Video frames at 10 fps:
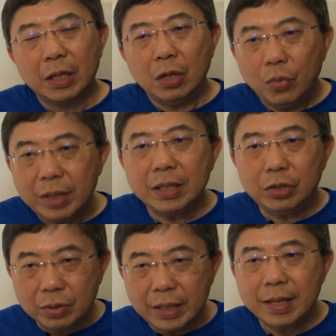
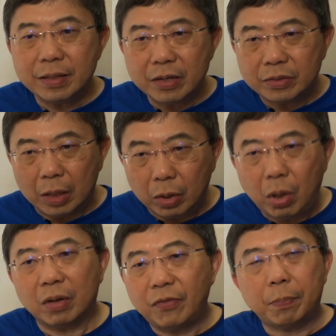Really, today there's a
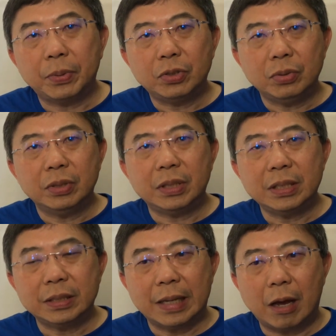lot of
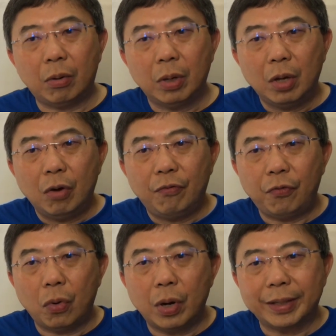opportunities now
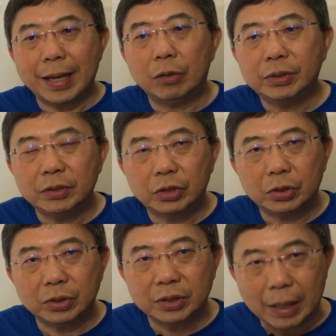for accountants
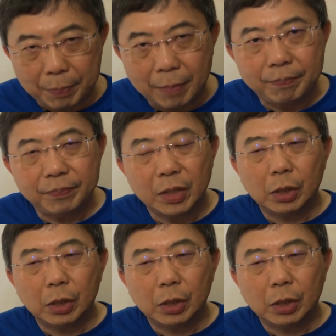to step up,